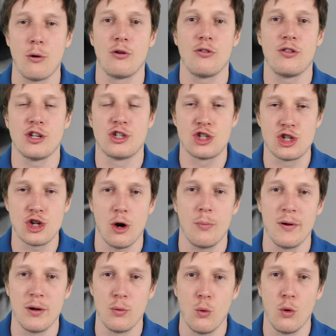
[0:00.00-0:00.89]
out of the
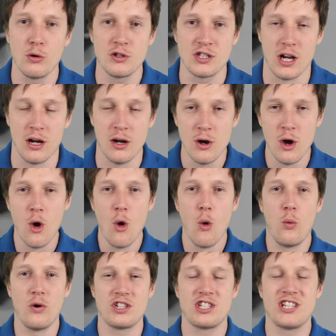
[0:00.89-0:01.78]
choppy water,
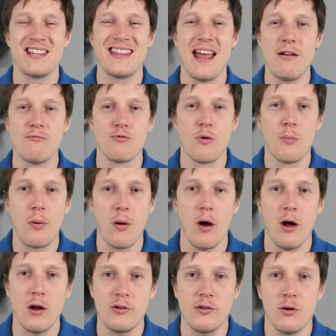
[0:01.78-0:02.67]
which she then
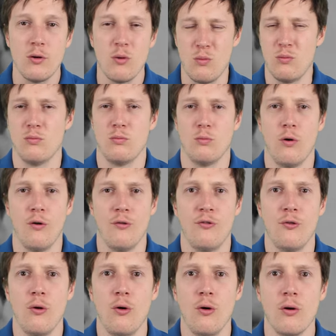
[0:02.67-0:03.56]
replied, "What
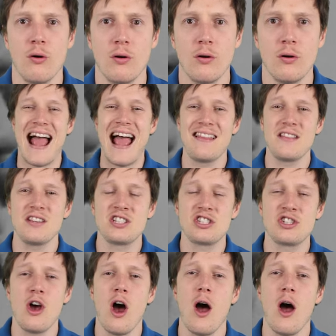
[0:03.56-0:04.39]
for?" At this